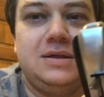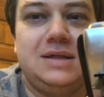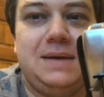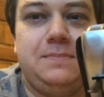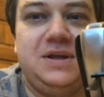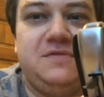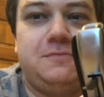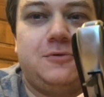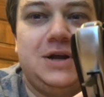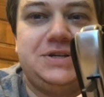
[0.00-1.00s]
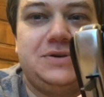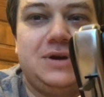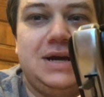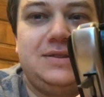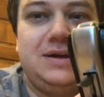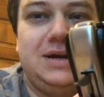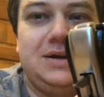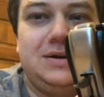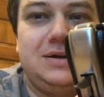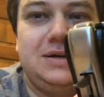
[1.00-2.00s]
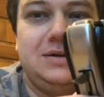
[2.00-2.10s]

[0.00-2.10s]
that bit of pressure right there